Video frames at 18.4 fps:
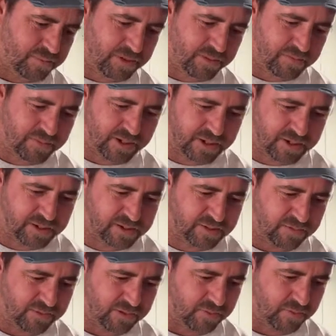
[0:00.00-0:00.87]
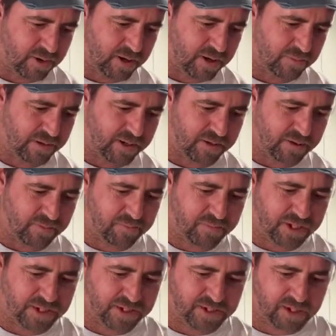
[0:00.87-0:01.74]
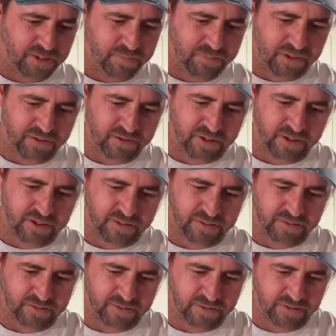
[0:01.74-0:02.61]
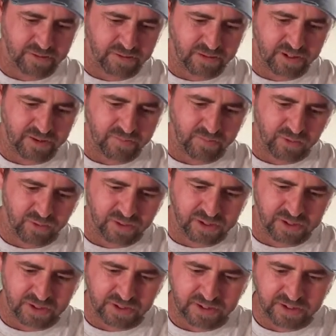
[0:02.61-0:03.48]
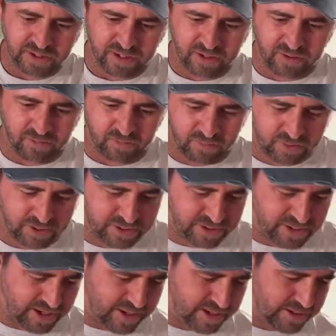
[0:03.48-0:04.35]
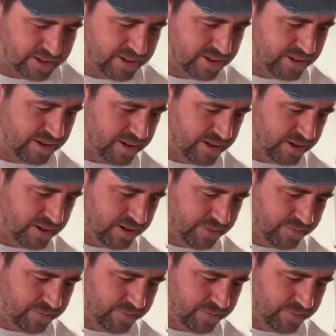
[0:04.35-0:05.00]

it, because if you rub it, it'll bunch up on you and you'll get more seasoning on one side than the other.